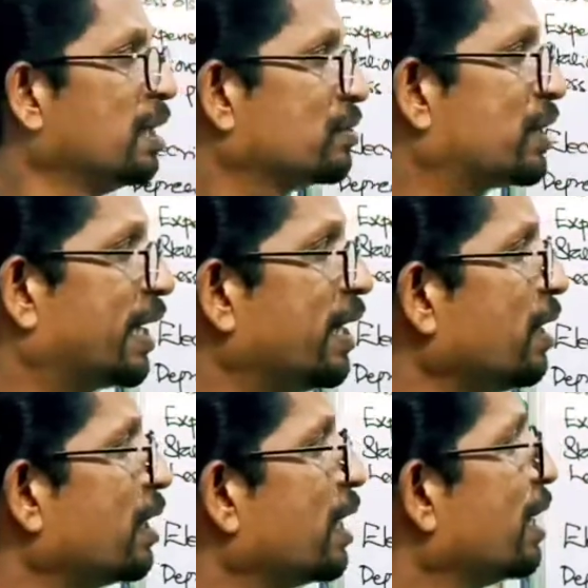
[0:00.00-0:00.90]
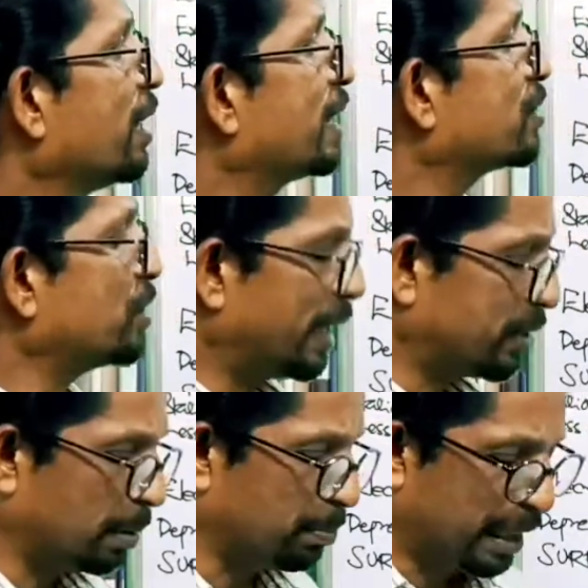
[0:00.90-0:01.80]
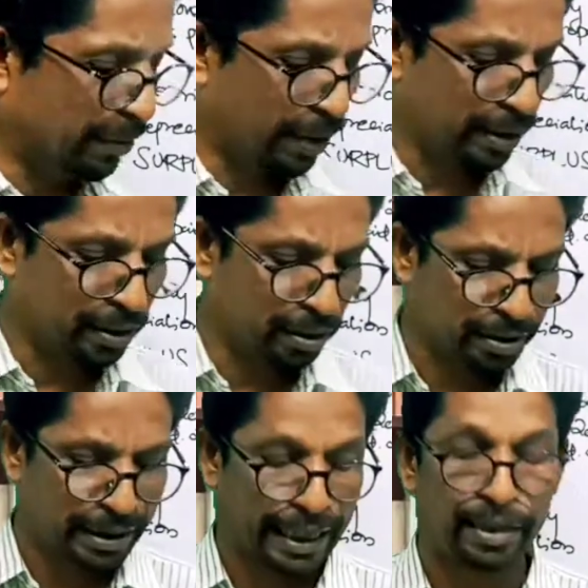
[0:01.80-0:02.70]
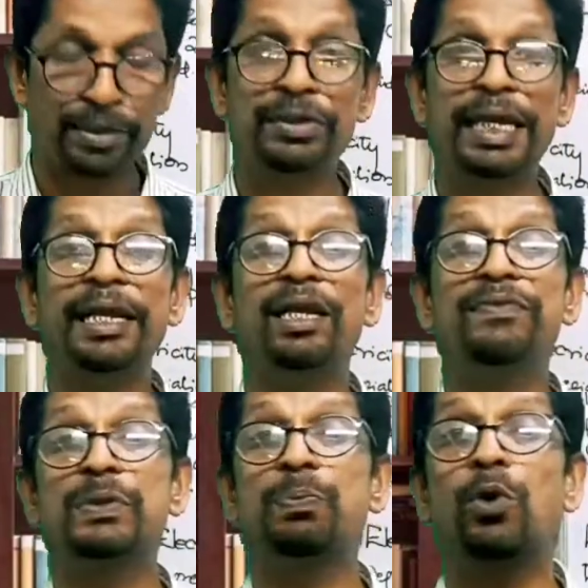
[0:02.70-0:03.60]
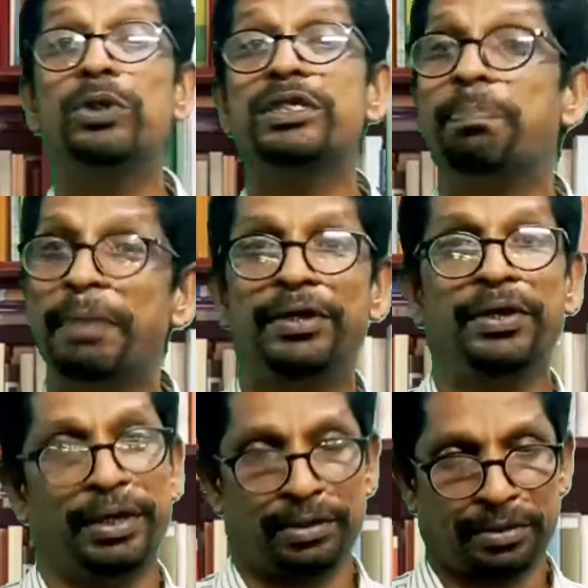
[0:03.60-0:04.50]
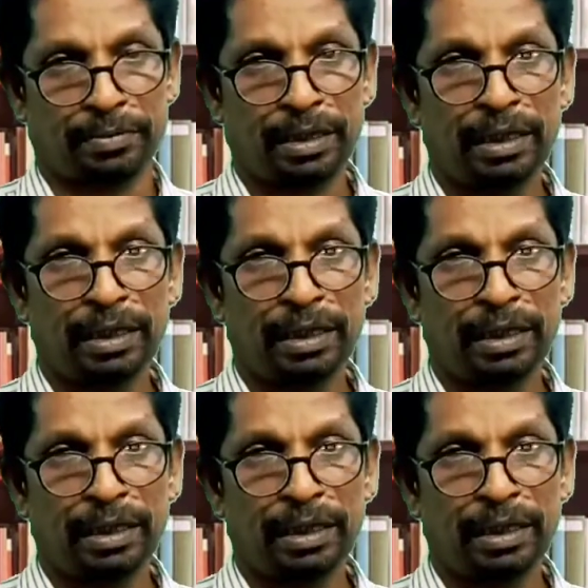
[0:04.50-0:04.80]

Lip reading: So again, next item given the sale of sports materials.